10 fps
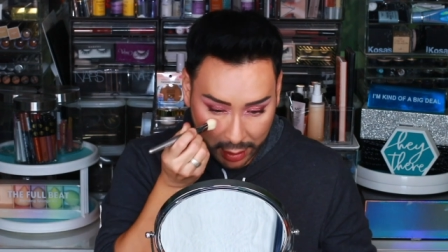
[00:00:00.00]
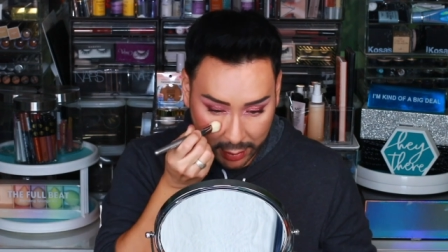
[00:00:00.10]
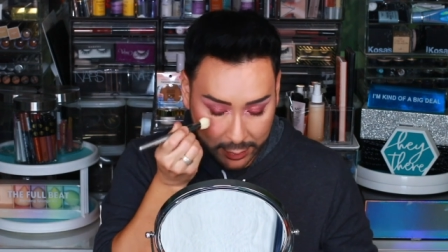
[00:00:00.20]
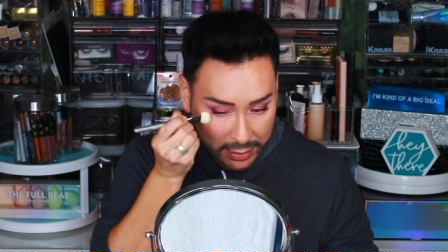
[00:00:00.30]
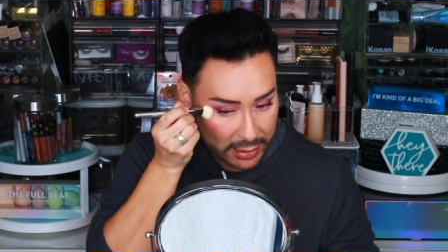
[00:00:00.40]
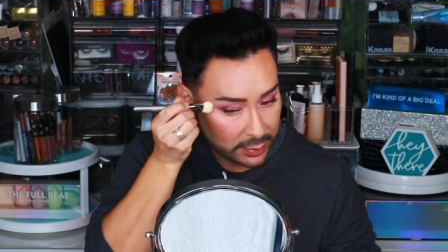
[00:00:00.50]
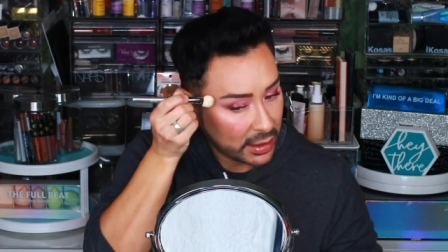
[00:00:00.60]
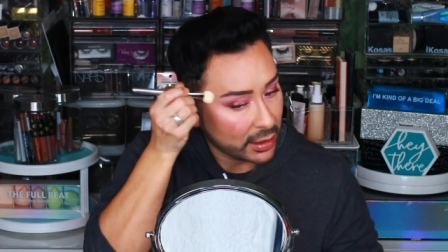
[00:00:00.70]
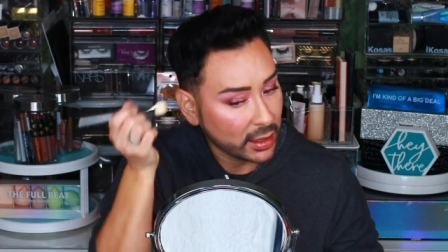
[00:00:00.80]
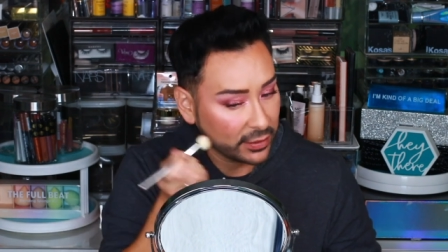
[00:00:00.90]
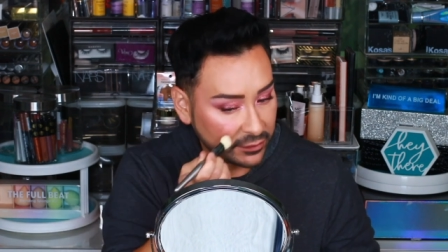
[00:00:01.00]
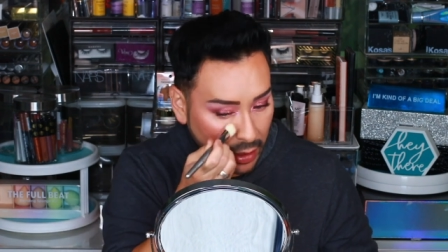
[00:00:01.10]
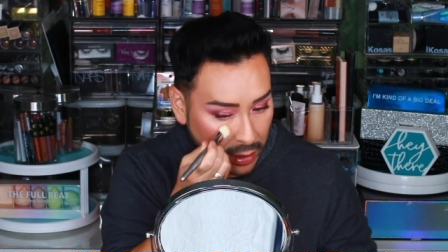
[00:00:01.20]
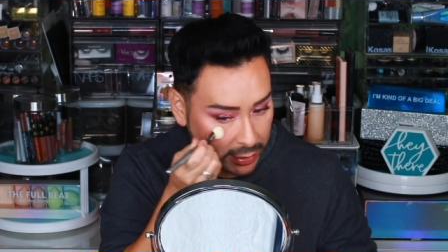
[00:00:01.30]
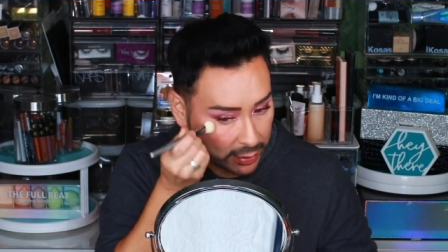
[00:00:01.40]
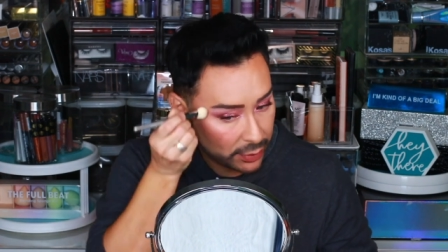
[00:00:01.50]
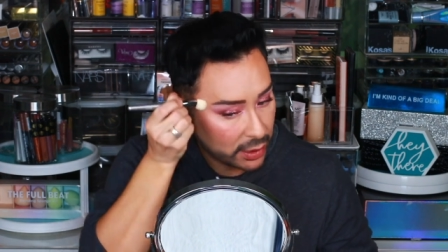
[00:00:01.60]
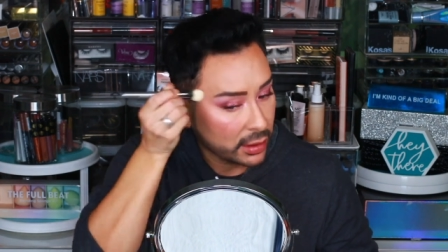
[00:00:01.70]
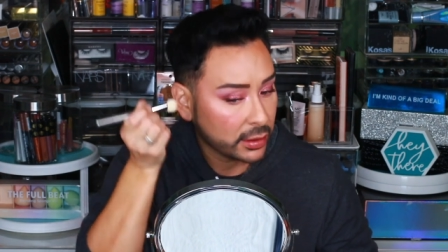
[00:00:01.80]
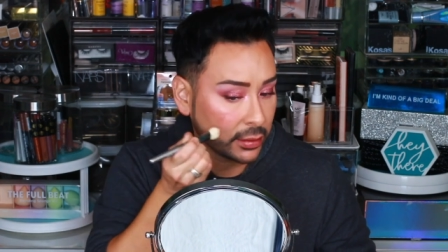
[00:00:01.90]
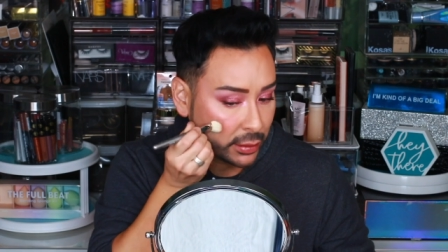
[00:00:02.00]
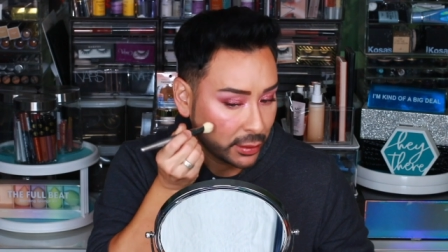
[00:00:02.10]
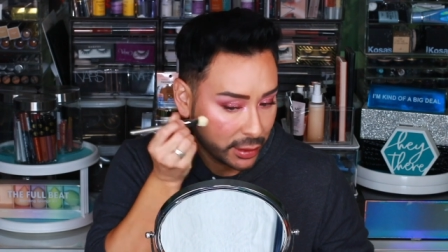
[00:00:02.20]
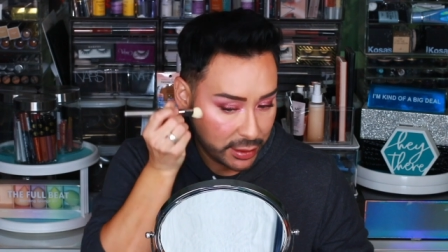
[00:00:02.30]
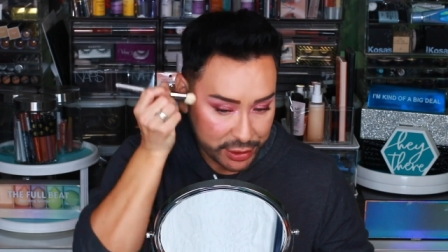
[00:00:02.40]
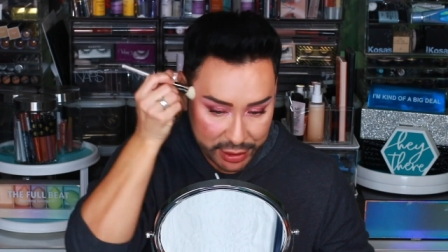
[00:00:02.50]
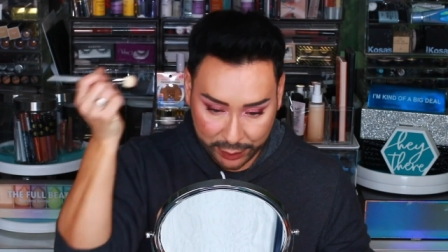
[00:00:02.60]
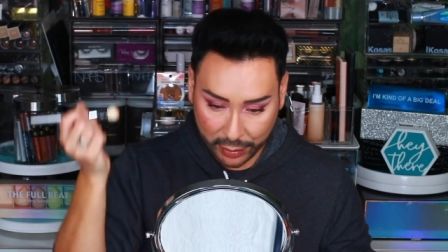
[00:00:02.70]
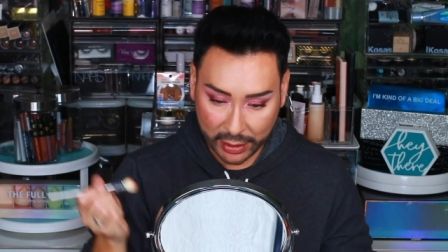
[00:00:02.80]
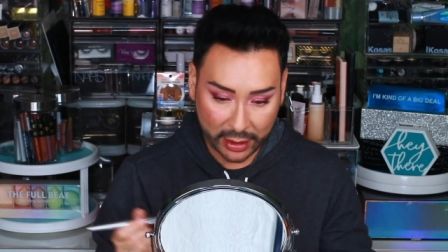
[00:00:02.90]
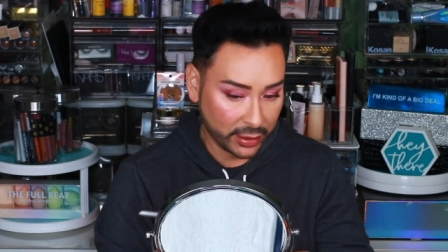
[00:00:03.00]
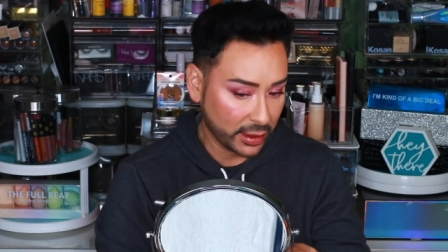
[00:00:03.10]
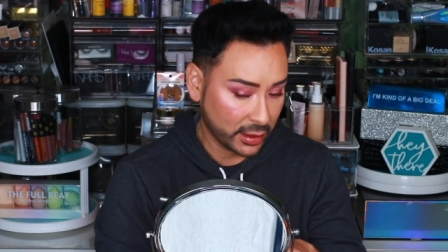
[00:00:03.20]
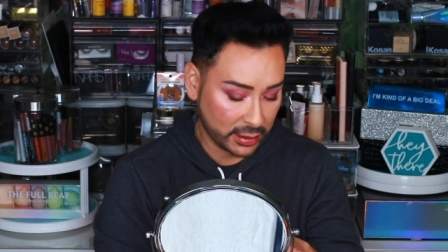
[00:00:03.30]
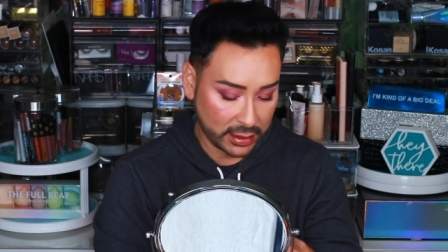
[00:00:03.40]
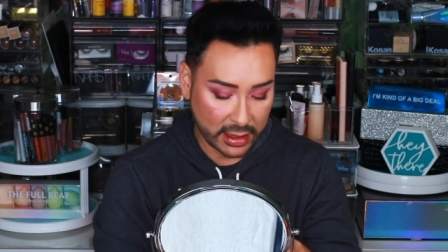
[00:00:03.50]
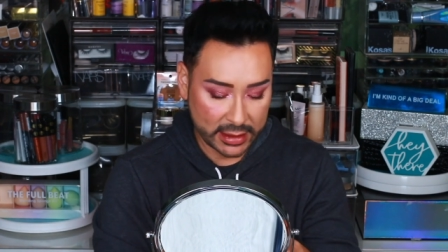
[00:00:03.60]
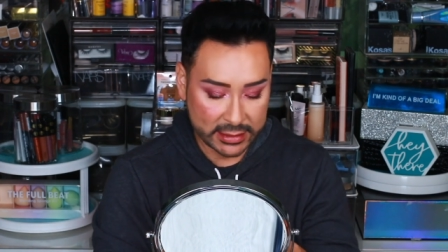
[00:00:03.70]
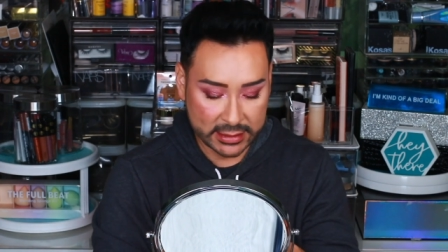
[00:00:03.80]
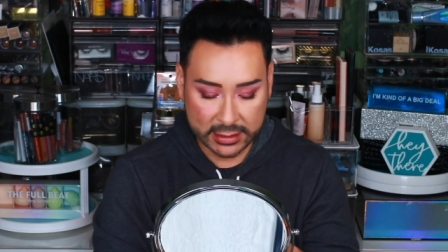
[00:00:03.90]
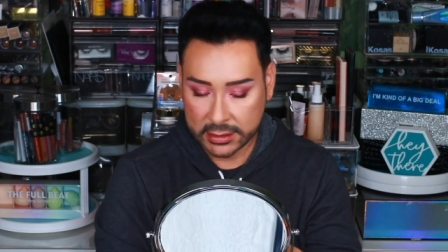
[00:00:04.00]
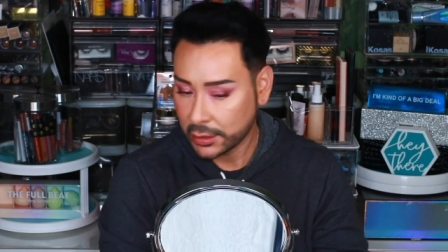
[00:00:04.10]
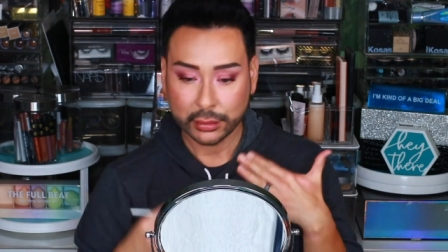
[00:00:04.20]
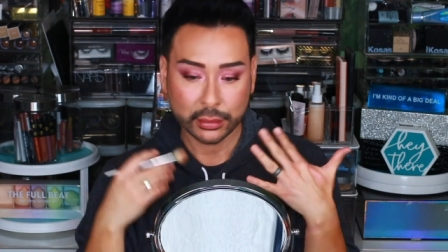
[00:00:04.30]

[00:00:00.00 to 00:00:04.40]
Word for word: I'm going to keep that kind of high up on the cheekbone area. Nice.